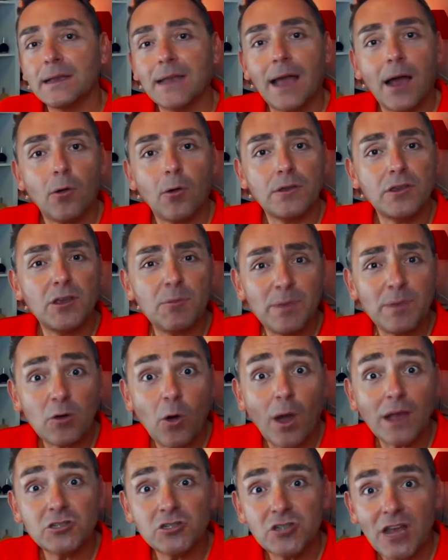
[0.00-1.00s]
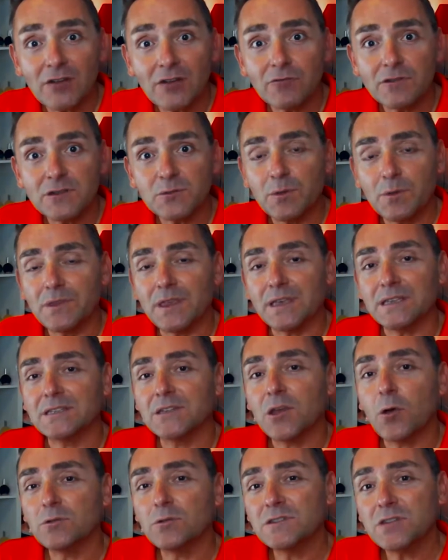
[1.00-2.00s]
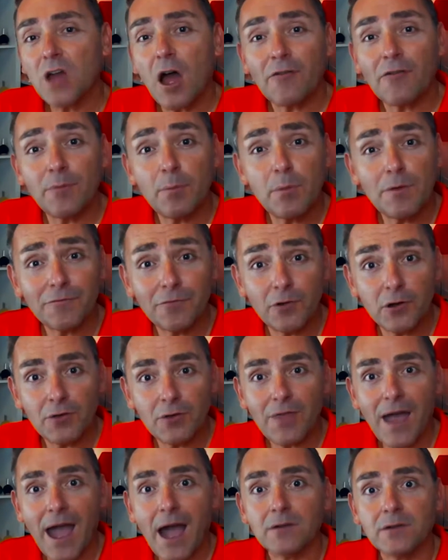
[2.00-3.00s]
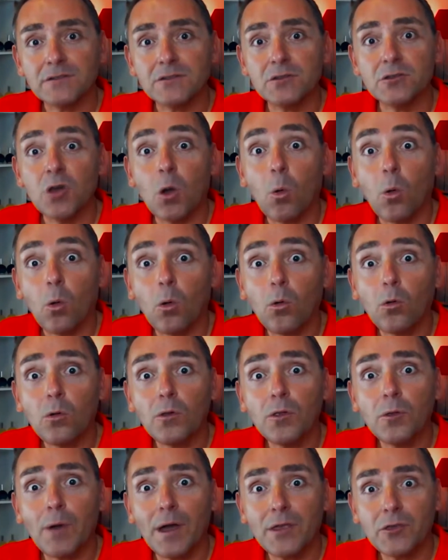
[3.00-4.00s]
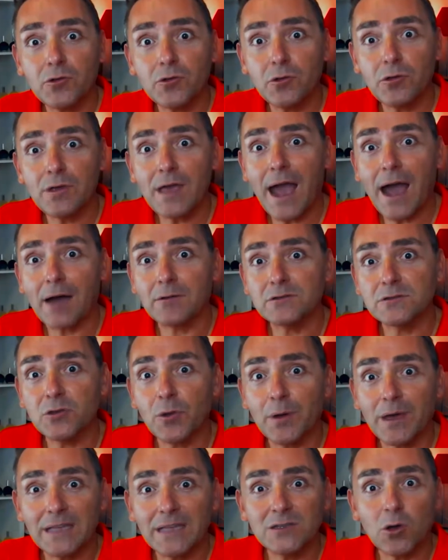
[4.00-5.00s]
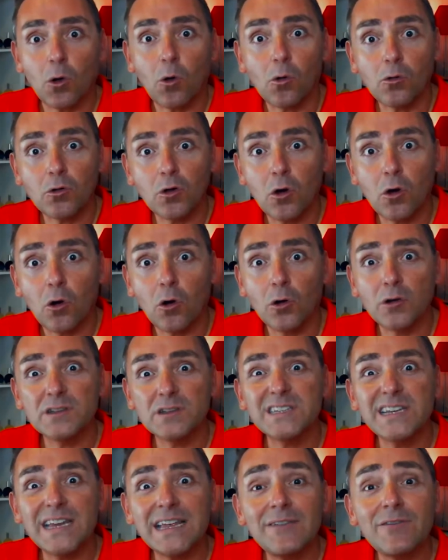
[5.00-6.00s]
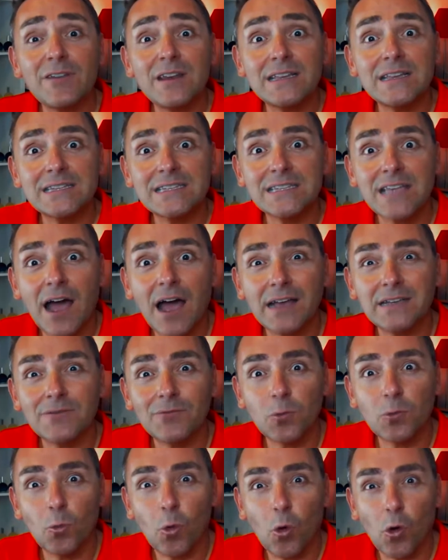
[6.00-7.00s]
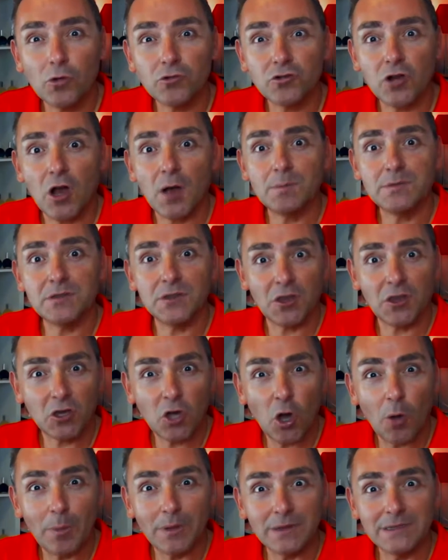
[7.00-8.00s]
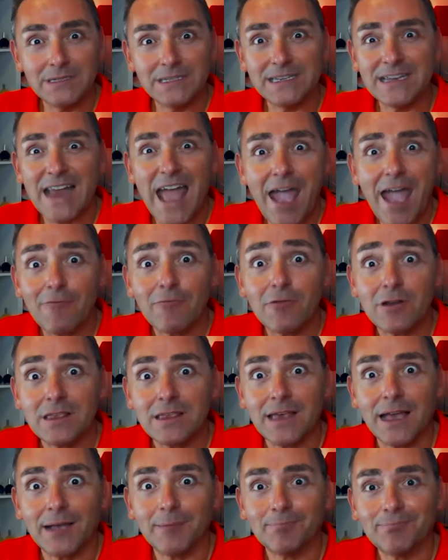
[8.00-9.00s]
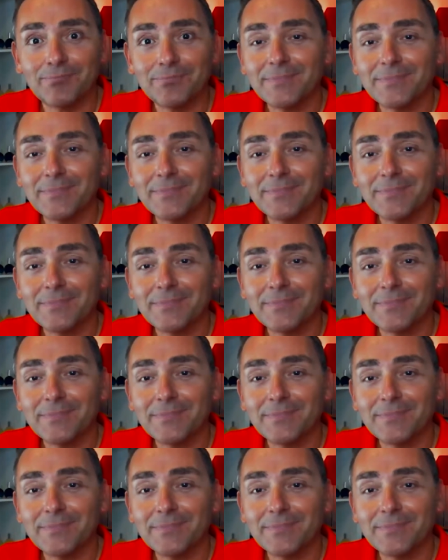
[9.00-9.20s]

Now, you can be quite generous with this. So start from the front of the house and go all the way through your house, going into all corners and even inside of the wardrobes and the cupboards and everything.